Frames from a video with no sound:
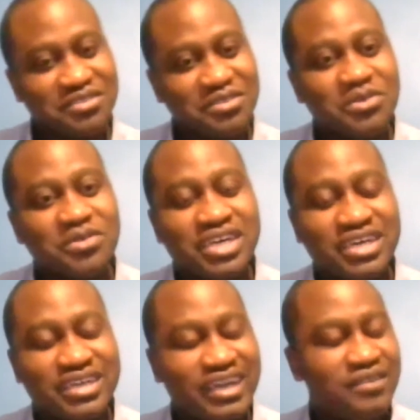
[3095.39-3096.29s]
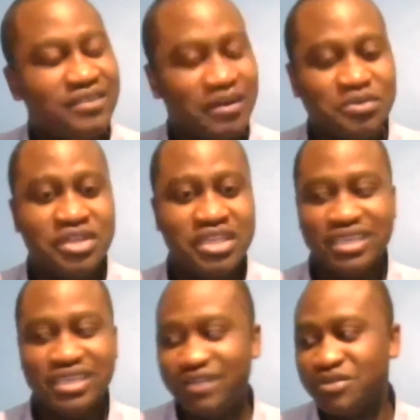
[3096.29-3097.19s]
I'm
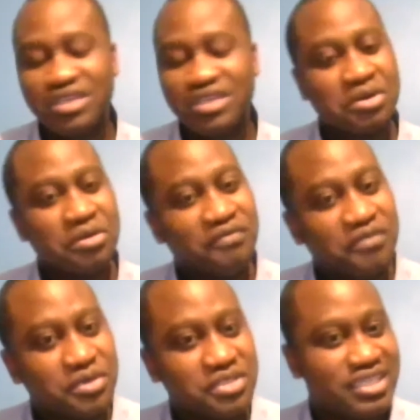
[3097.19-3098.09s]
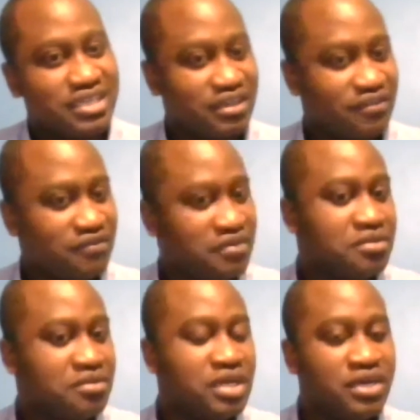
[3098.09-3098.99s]
really comforted, and I feel